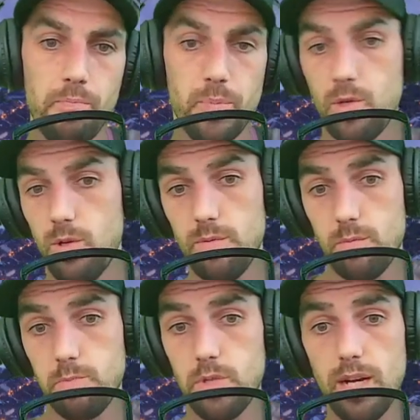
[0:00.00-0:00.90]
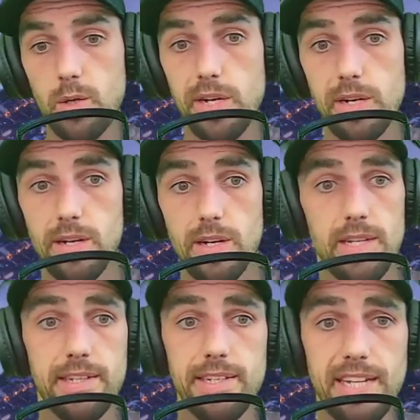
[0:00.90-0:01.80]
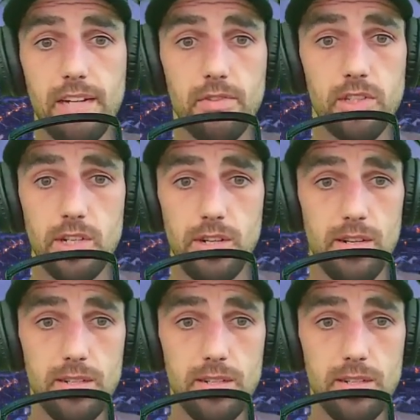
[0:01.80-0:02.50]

you know, it's a lot quicker like than the average in Ireland.